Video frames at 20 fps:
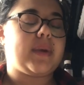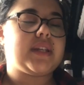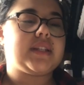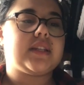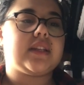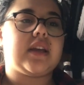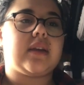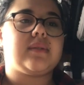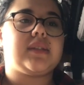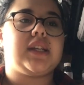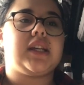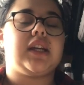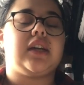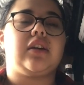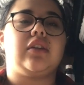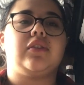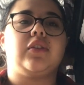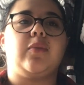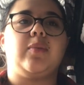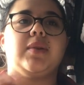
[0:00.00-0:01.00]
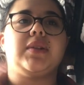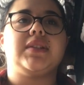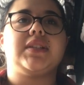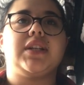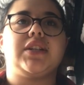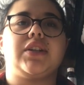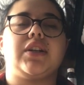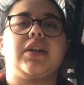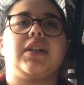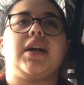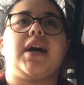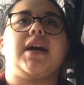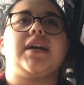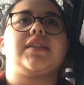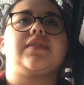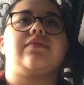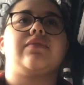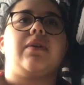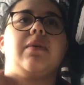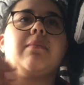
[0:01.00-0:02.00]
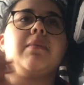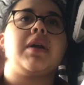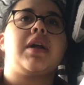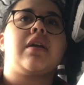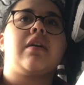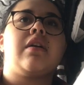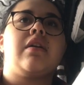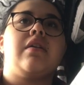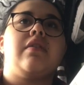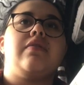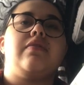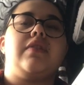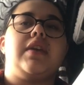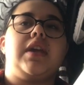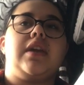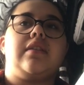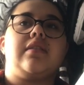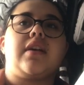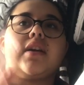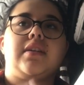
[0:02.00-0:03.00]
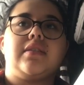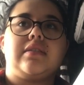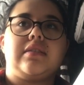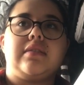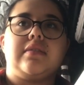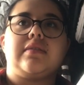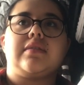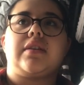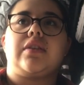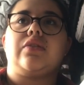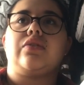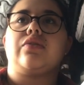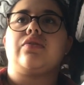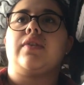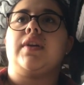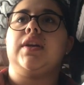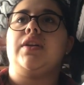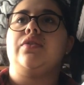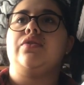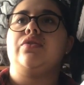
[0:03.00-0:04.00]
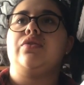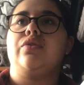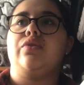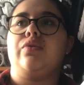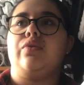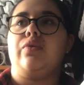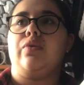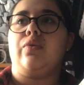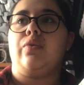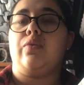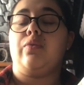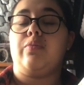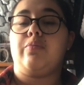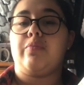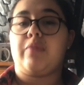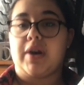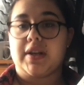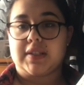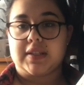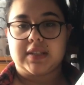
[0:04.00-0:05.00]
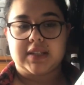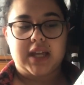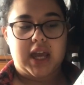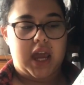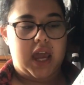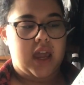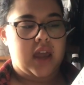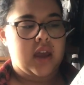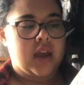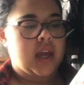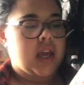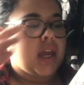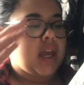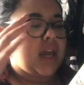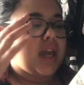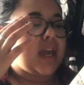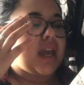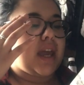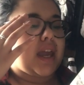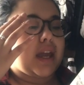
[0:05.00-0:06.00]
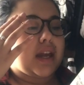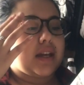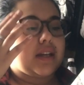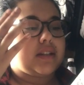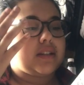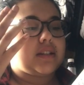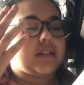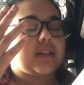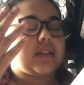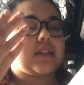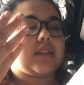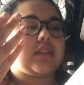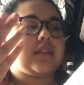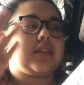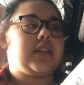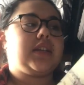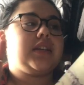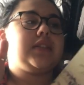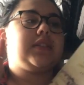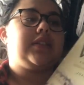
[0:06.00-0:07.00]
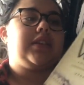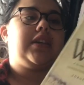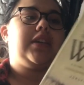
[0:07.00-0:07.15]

basically I'm taking a globalization class from the 19th century to present day, and this